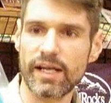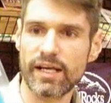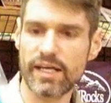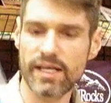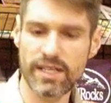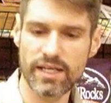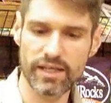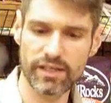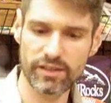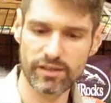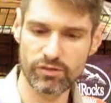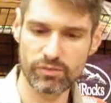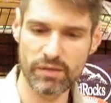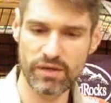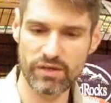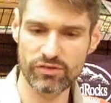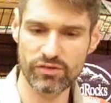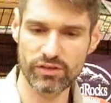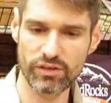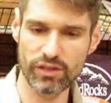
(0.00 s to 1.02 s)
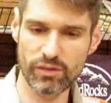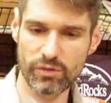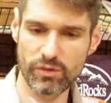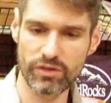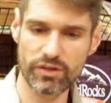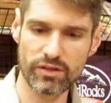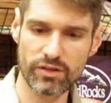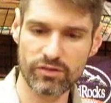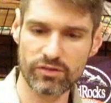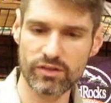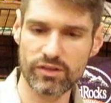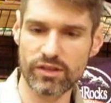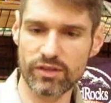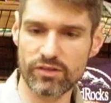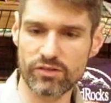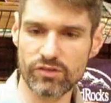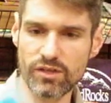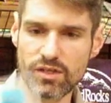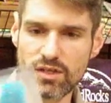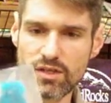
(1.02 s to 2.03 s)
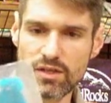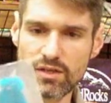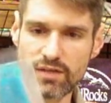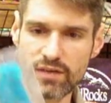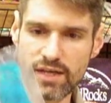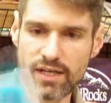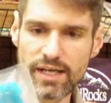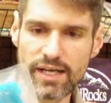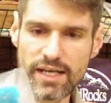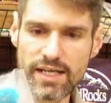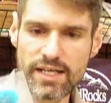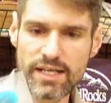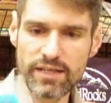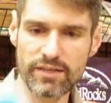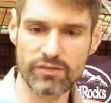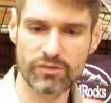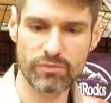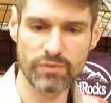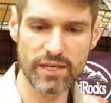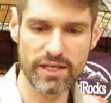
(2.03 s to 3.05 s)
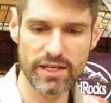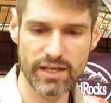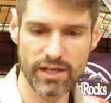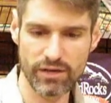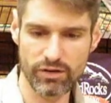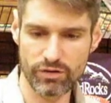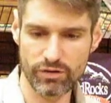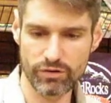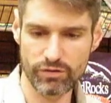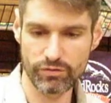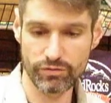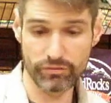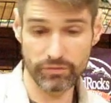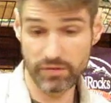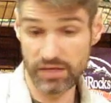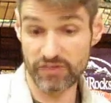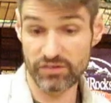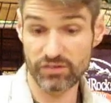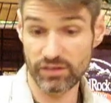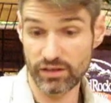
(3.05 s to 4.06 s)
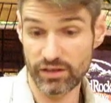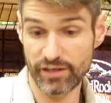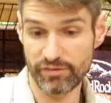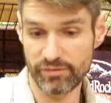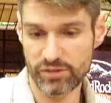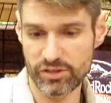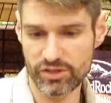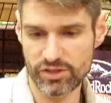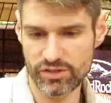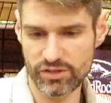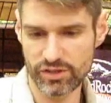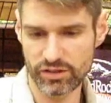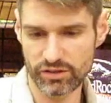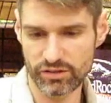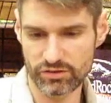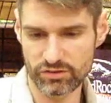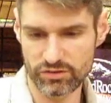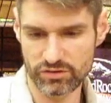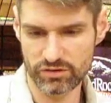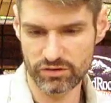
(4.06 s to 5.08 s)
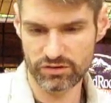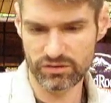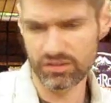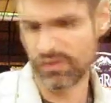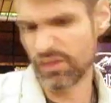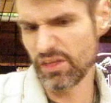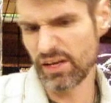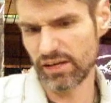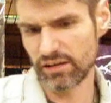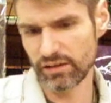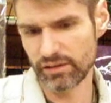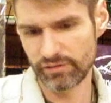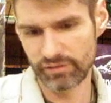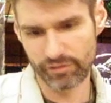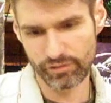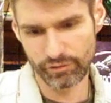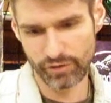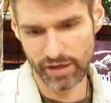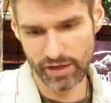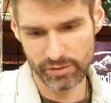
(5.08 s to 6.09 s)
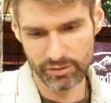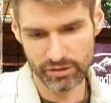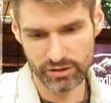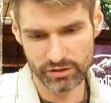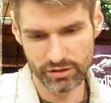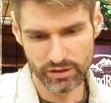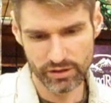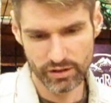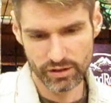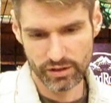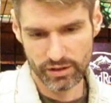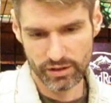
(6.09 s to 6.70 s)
That Hank is basically what this is. That Hank is made out of SLF material. It's synthetic living fiber.